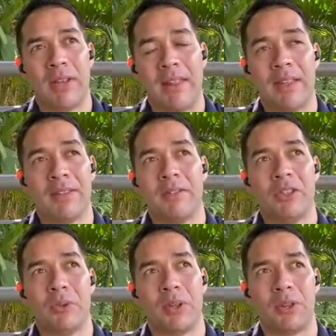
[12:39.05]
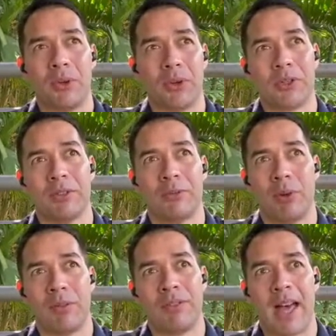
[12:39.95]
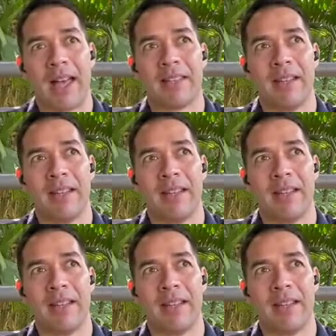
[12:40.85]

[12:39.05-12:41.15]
they've given you a thought of that,